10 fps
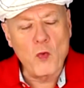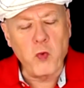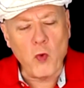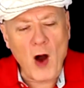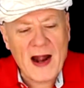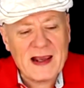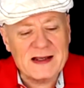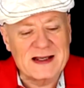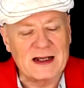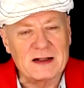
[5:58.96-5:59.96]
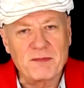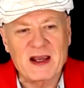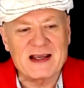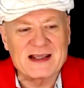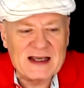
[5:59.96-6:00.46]
What is it?
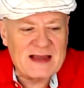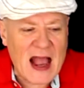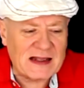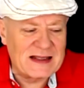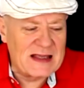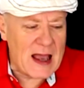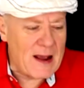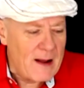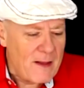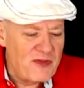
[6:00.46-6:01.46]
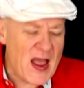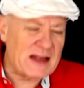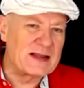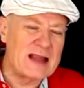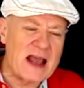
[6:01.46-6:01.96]
Because see, that's
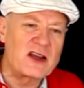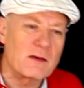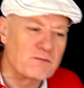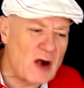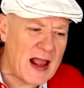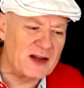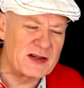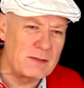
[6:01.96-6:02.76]
like your brand. You say,